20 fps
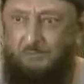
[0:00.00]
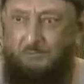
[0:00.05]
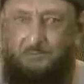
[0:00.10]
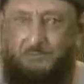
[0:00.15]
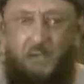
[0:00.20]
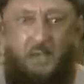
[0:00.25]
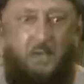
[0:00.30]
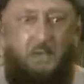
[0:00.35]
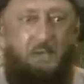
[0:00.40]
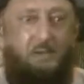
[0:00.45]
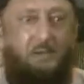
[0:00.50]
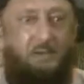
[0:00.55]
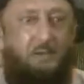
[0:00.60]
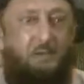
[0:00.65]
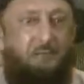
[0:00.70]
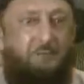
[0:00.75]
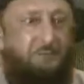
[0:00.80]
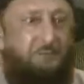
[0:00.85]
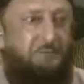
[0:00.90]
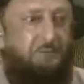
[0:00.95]
When a
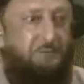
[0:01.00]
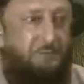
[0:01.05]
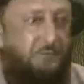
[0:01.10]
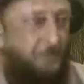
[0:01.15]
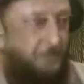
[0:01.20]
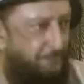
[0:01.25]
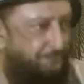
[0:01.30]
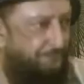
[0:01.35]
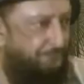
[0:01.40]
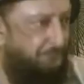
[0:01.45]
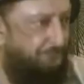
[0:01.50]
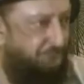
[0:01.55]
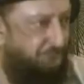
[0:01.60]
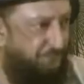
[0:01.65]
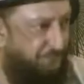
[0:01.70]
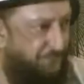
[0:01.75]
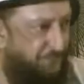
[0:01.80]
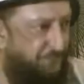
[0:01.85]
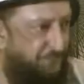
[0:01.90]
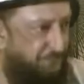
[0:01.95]
scholar of
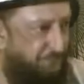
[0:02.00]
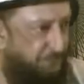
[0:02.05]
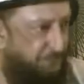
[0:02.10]
Islam